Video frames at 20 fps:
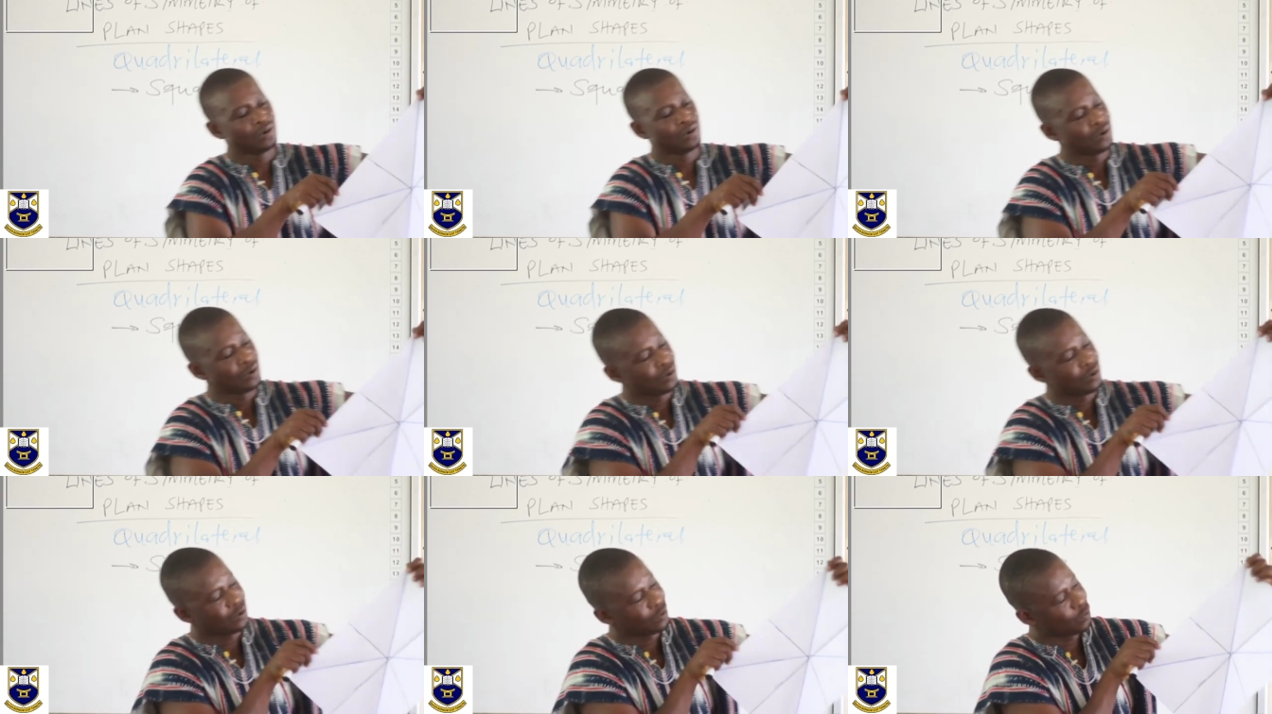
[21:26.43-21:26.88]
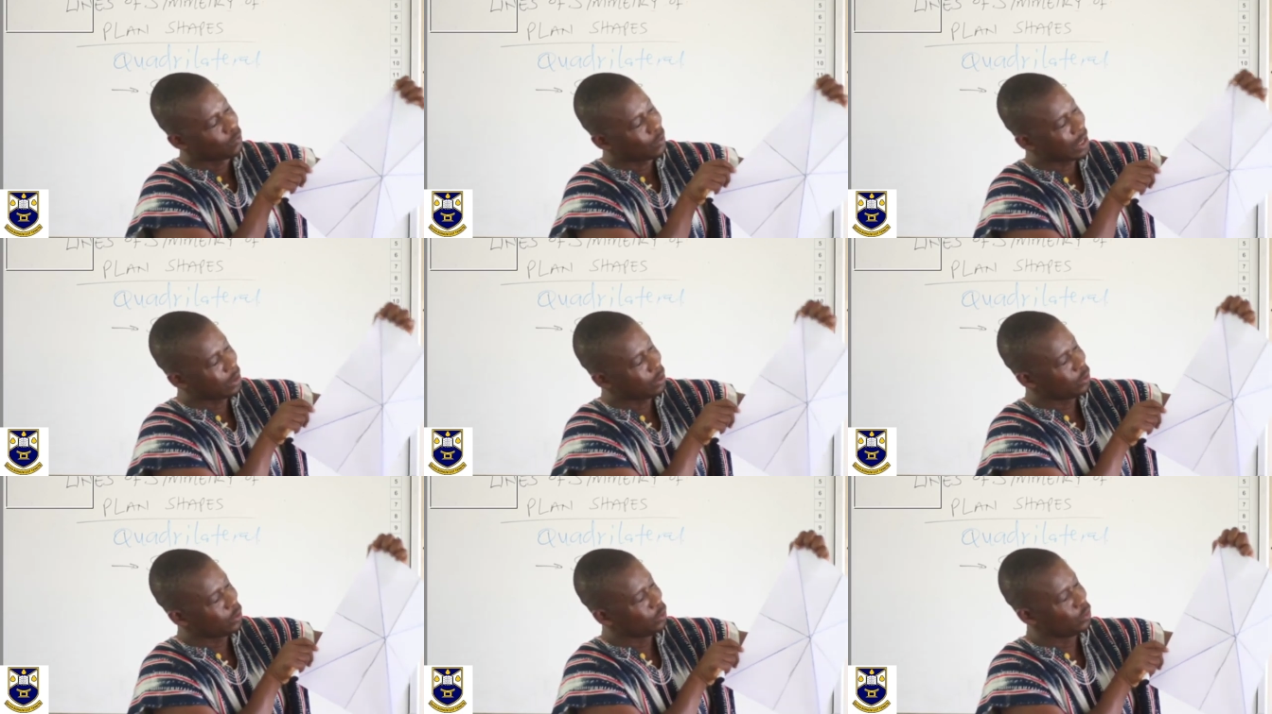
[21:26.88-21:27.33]
What
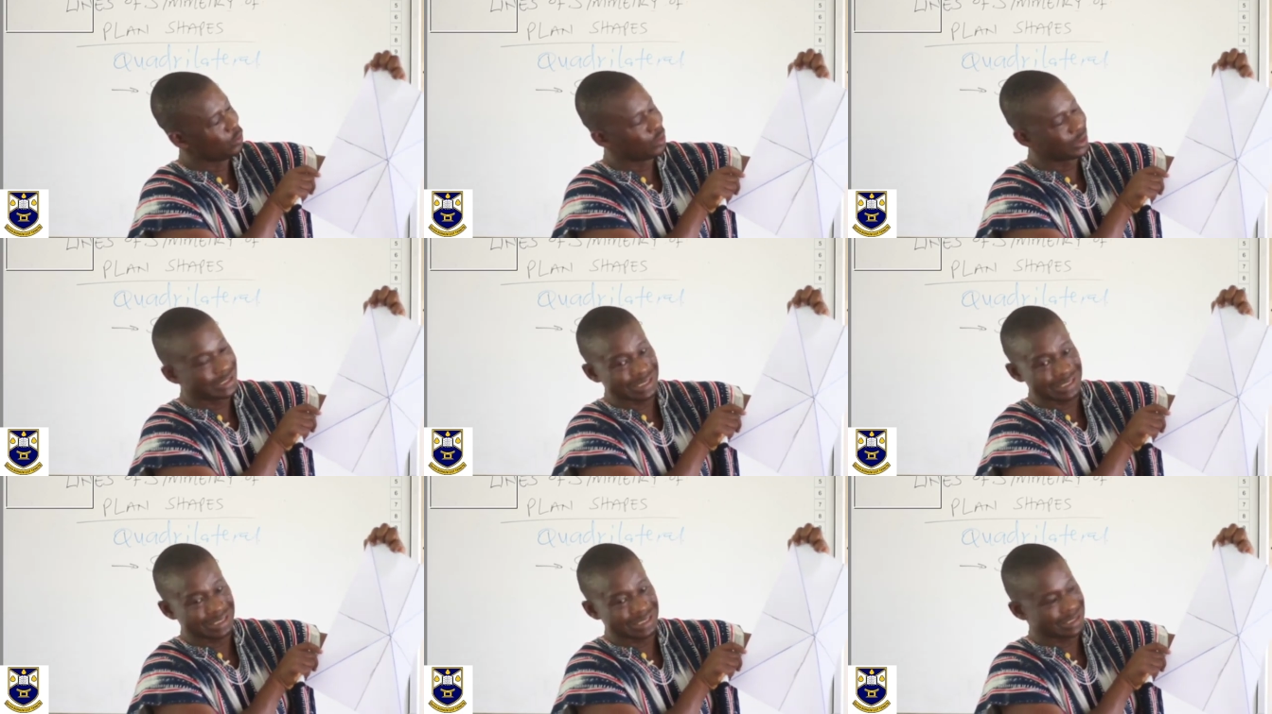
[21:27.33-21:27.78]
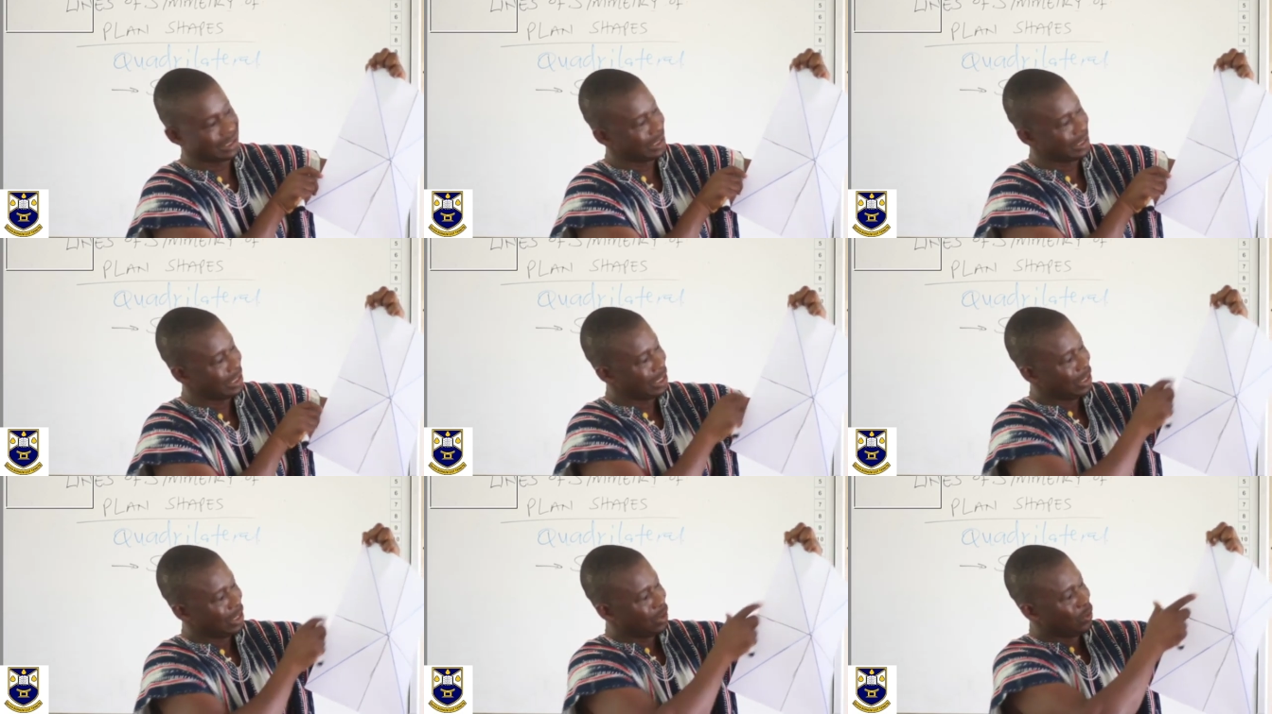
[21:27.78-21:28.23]
do you notice?
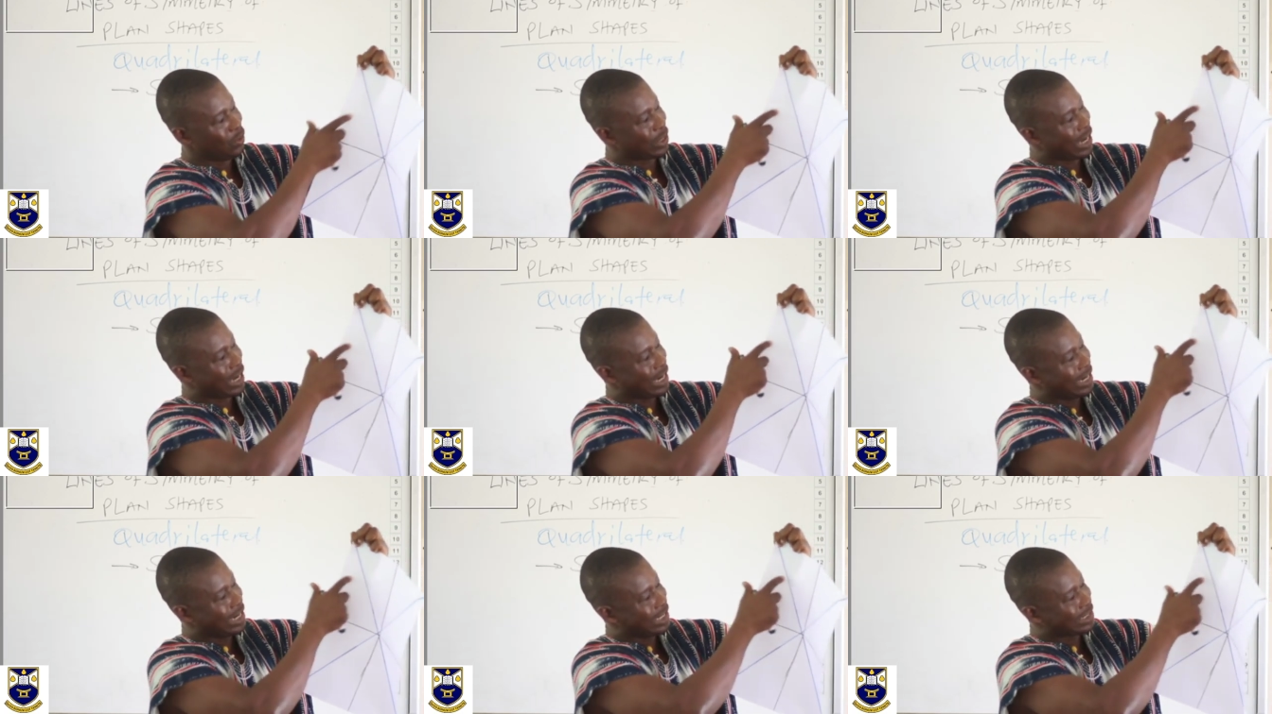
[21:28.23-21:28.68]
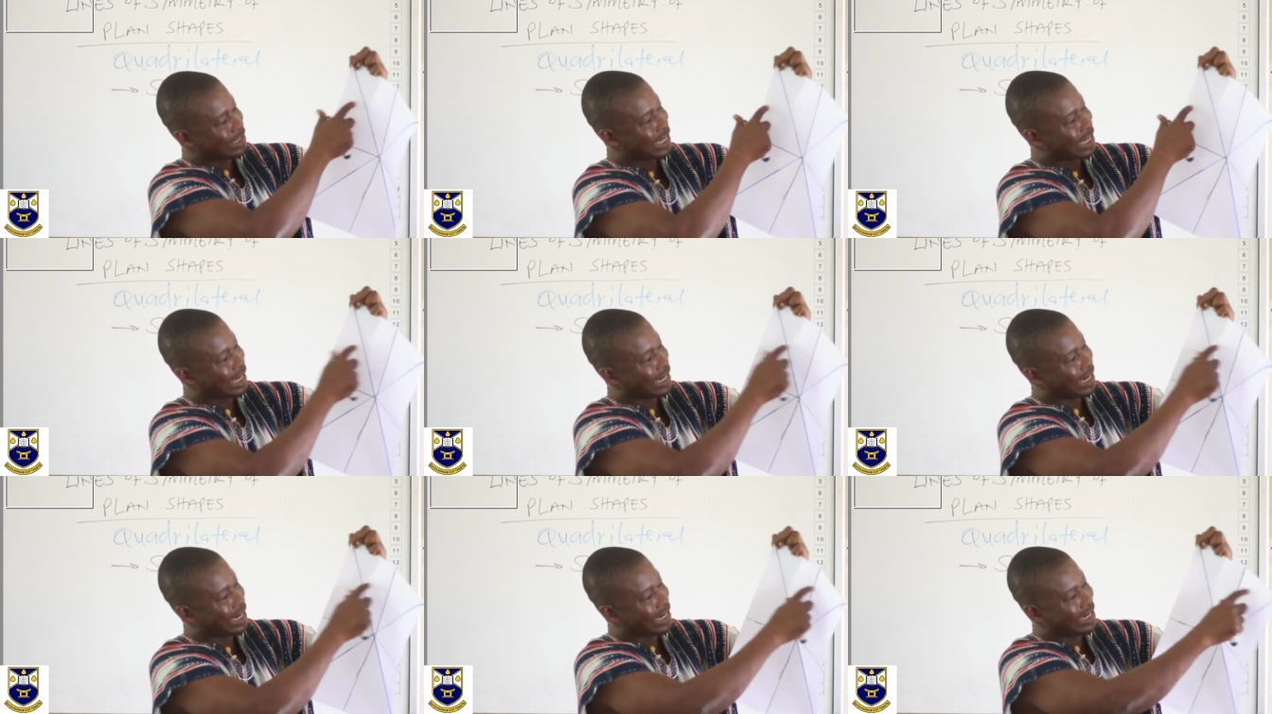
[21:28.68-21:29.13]
Look at this
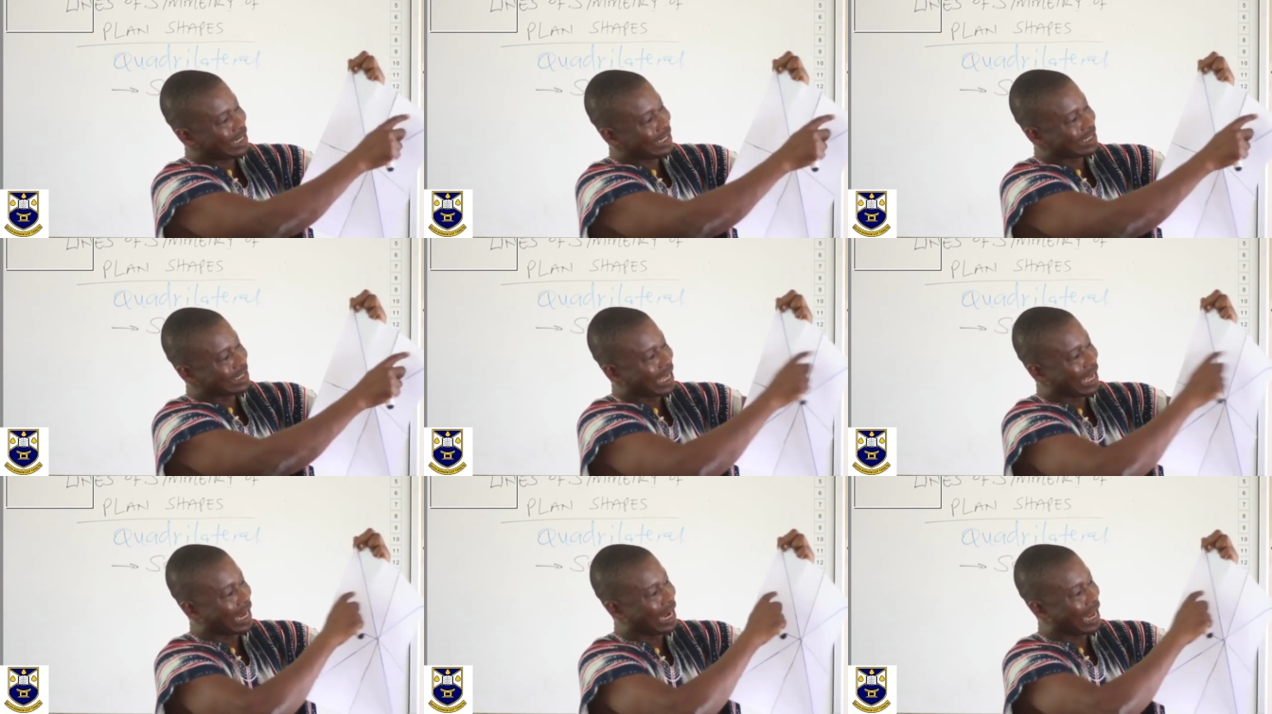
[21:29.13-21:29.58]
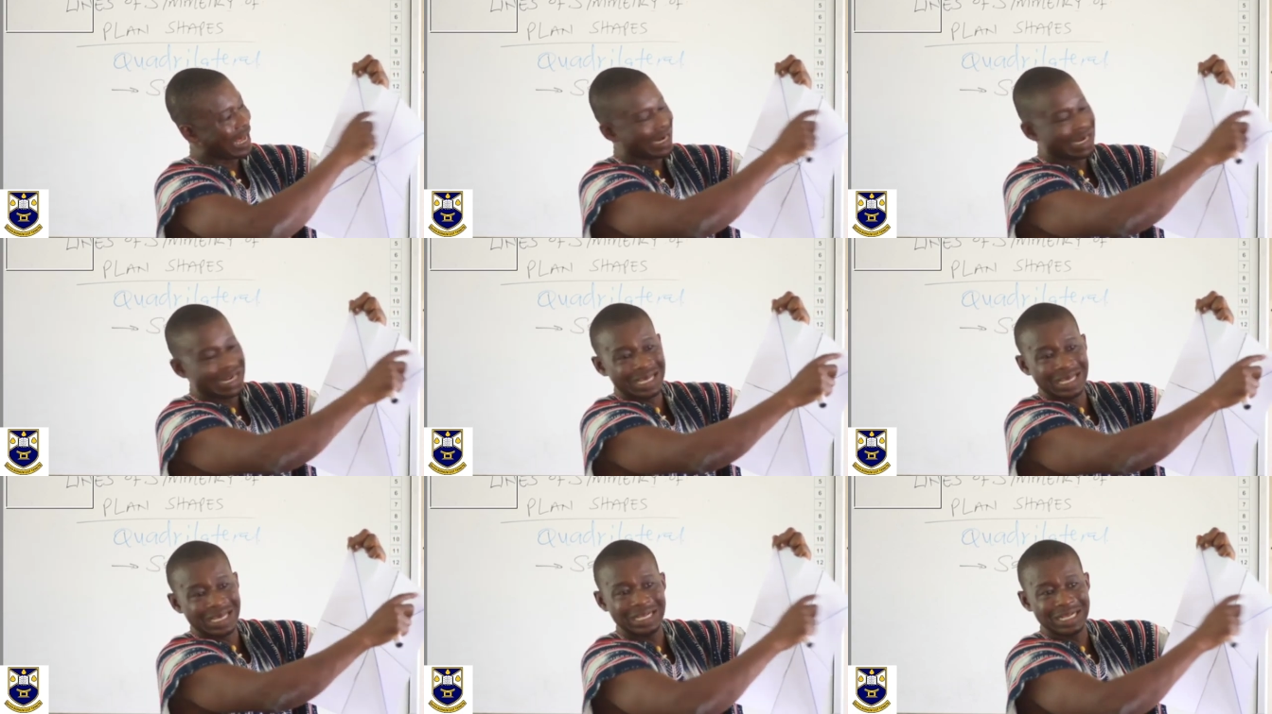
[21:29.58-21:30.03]
side and this side. Are
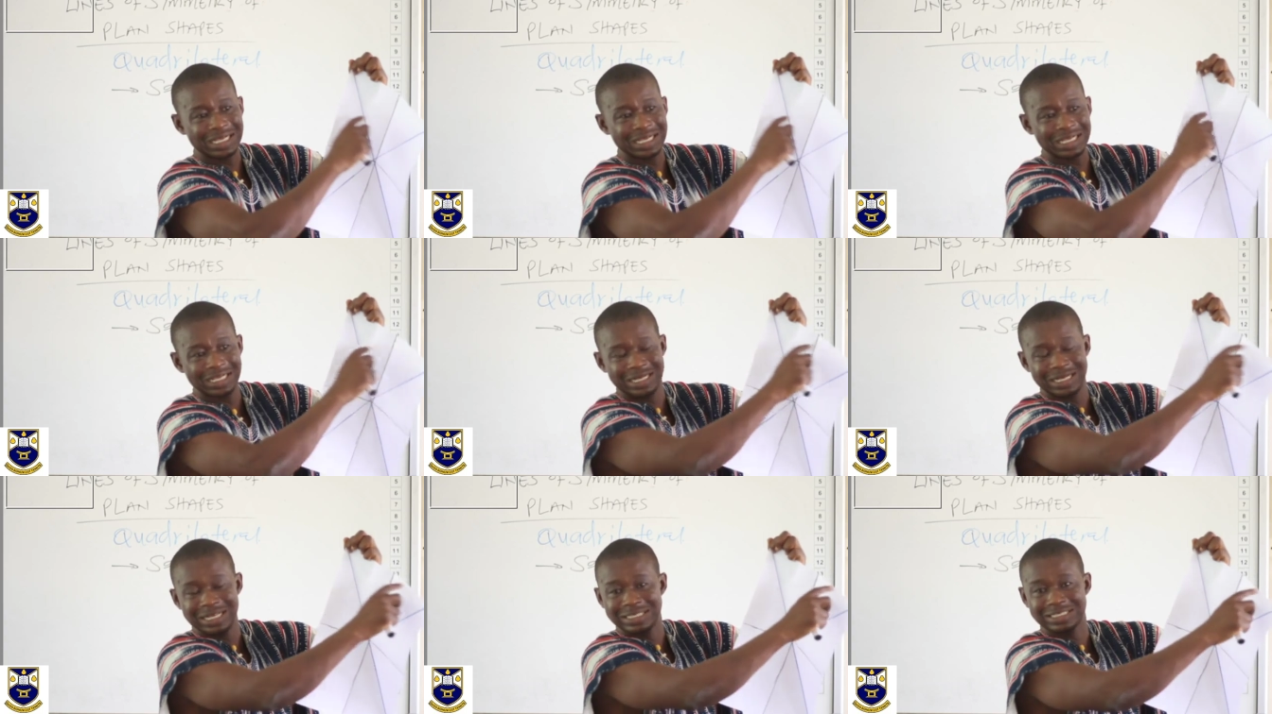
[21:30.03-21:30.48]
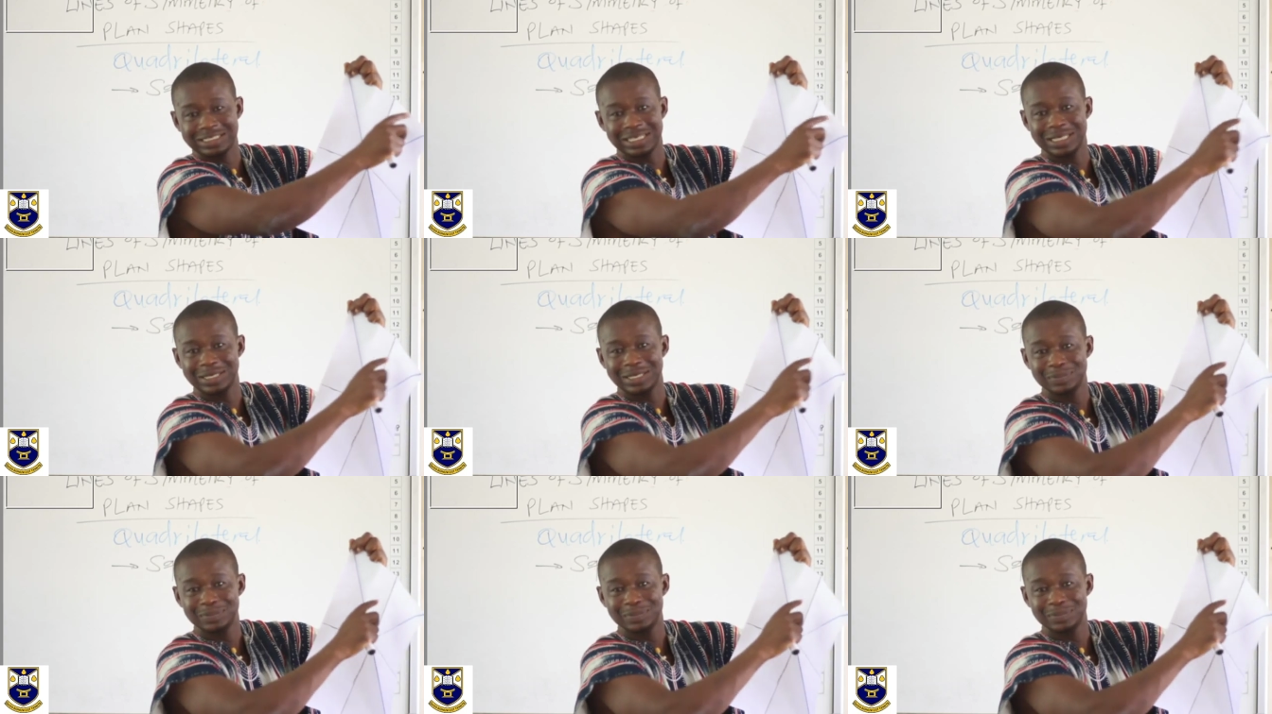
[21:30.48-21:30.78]
they the same?